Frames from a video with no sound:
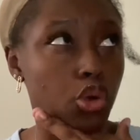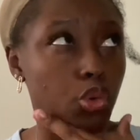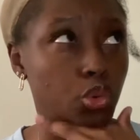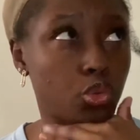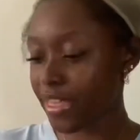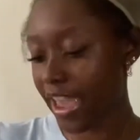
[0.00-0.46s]

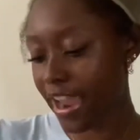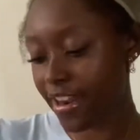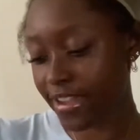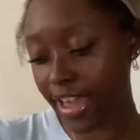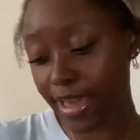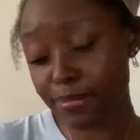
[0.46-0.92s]
The hair
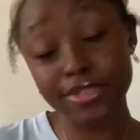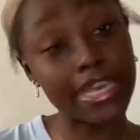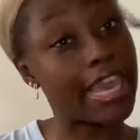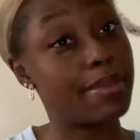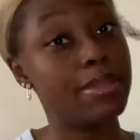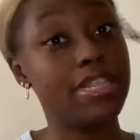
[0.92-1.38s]

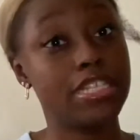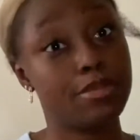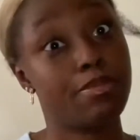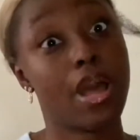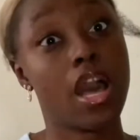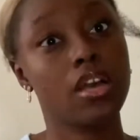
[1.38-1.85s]
came in this
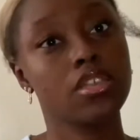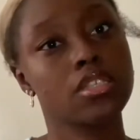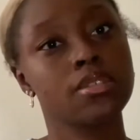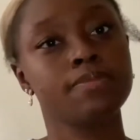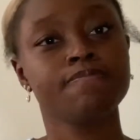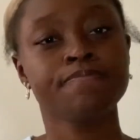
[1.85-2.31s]
box.
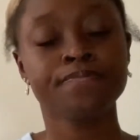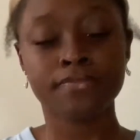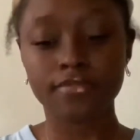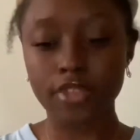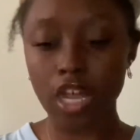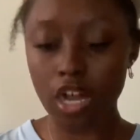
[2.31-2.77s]

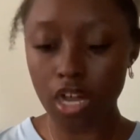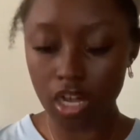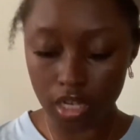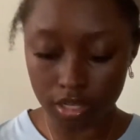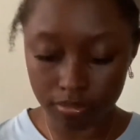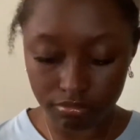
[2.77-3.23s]

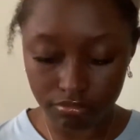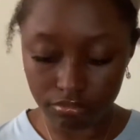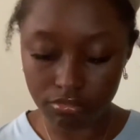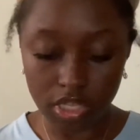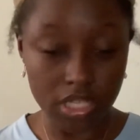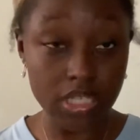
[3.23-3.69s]

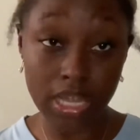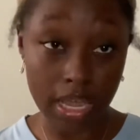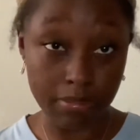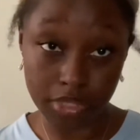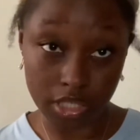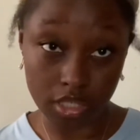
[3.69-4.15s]
This is
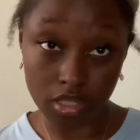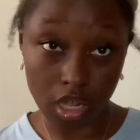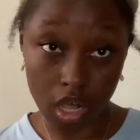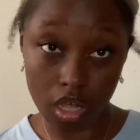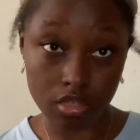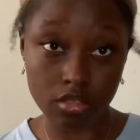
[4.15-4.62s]
empty,
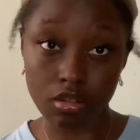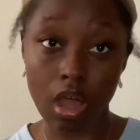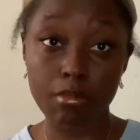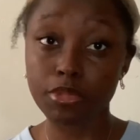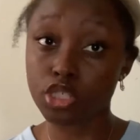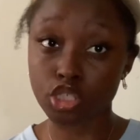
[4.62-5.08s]
y'all. So I'm
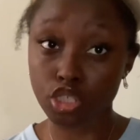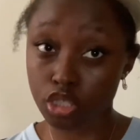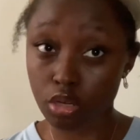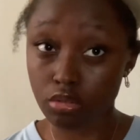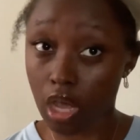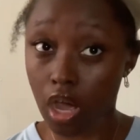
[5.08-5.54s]
gonna just
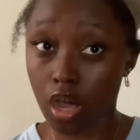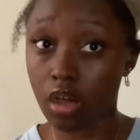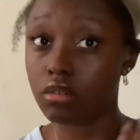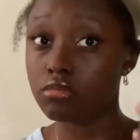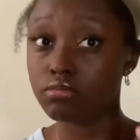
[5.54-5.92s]
show y'all,